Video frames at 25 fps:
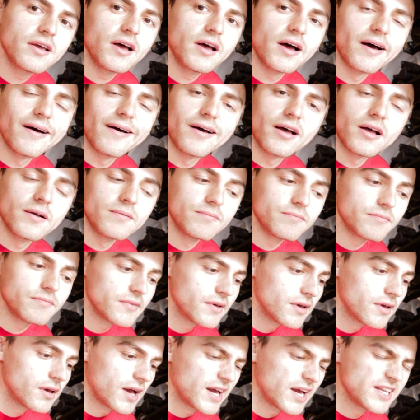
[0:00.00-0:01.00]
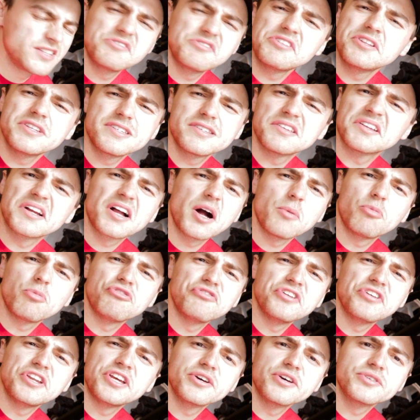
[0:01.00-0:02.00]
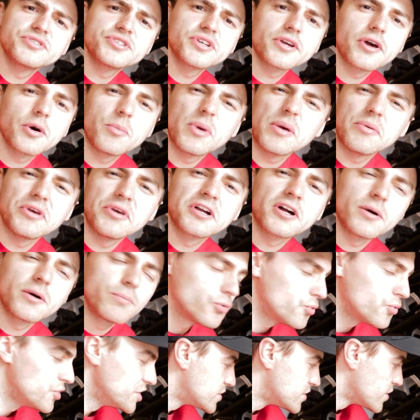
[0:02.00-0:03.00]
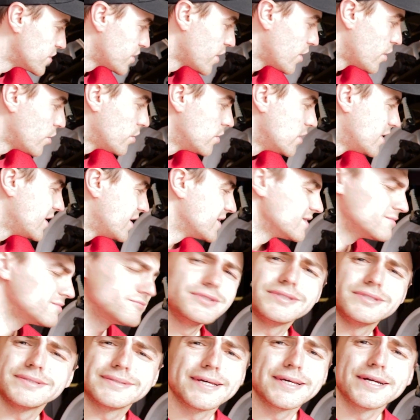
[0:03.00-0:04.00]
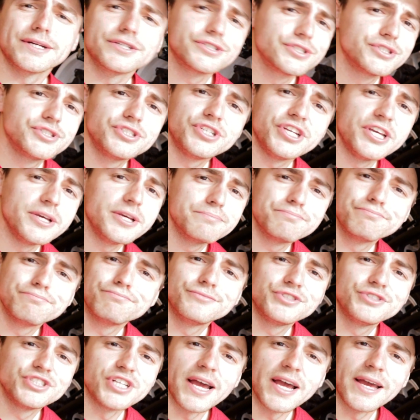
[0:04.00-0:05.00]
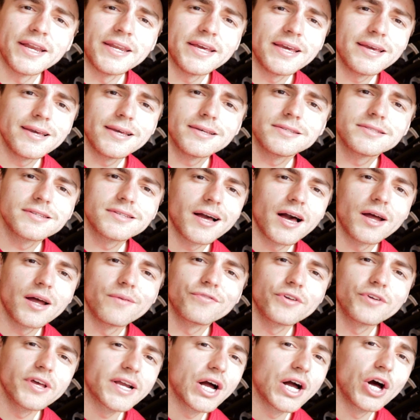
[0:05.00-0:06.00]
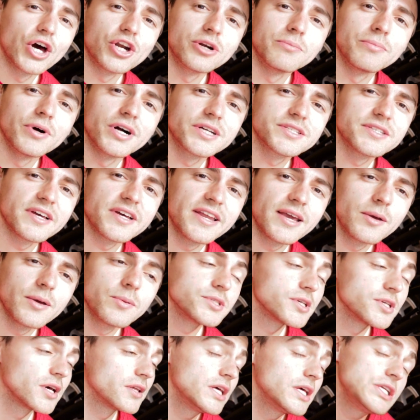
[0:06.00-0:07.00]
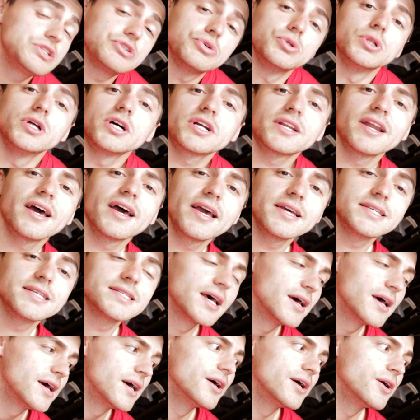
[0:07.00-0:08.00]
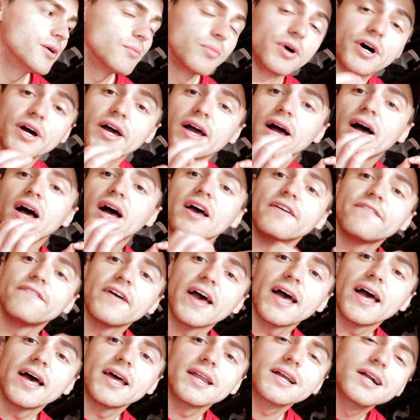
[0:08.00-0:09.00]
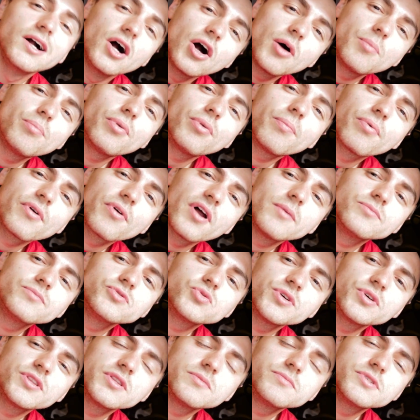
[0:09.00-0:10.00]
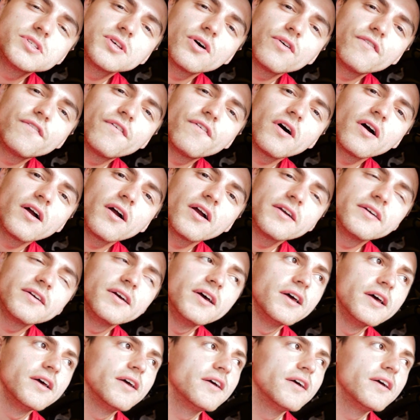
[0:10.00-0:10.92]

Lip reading: I did this in a couple videos ago, maybe a couple weeks ago. They're cheap, Chinese. I got them for like $100 on Amazon. They do look nice, but I've had a couple problems with them so far.